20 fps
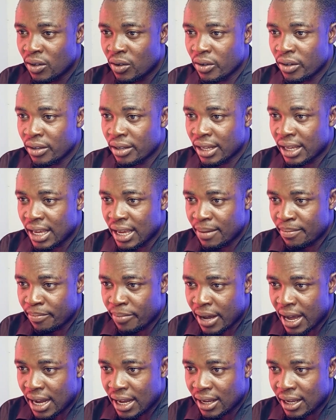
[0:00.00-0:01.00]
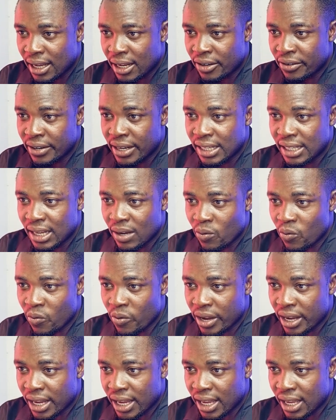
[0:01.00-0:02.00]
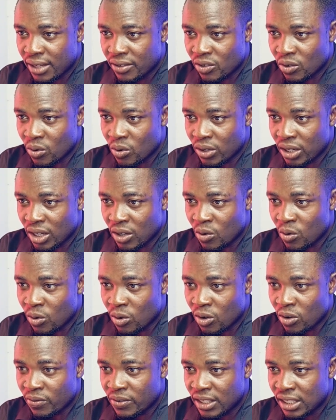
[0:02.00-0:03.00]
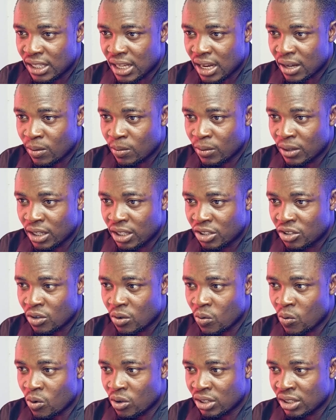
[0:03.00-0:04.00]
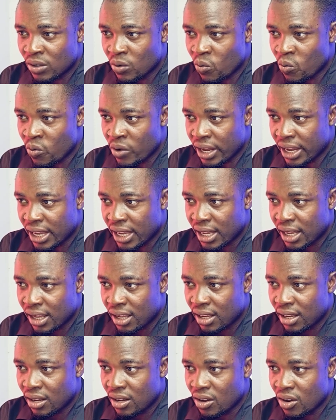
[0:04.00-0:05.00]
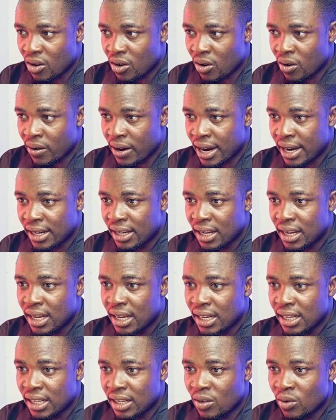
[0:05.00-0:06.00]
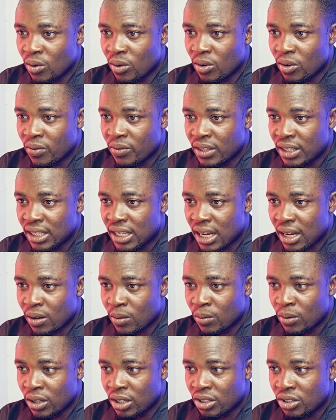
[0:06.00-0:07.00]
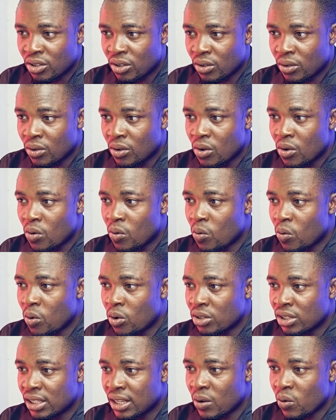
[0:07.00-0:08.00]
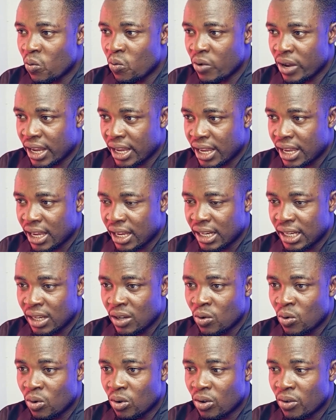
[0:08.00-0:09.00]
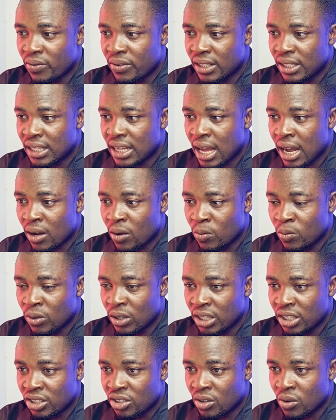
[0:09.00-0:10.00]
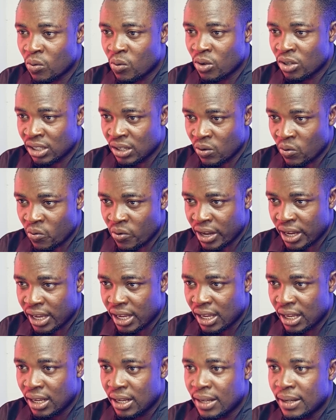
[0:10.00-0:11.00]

It came back, create a wick. So the whole of this accumulation was a wick. All right. The whole of this accumulation was a wick. The whole of this accumulation was a wick.